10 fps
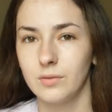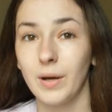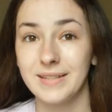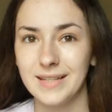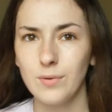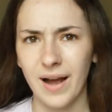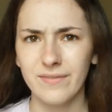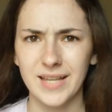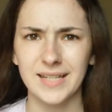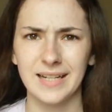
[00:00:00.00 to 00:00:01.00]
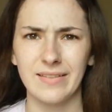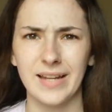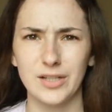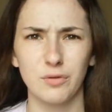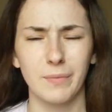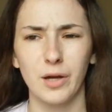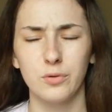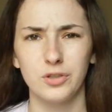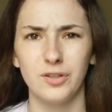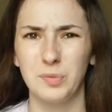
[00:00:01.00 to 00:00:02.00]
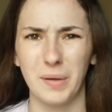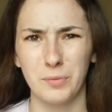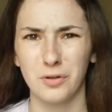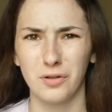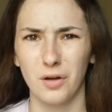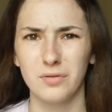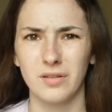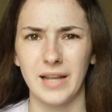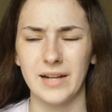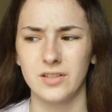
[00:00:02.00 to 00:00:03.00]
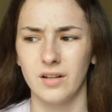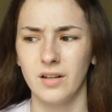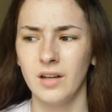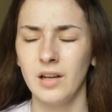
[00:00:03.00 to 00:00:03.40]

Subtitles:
Well, I still have technically the lecture with my old tutor, but I'm not gonna go to the lecture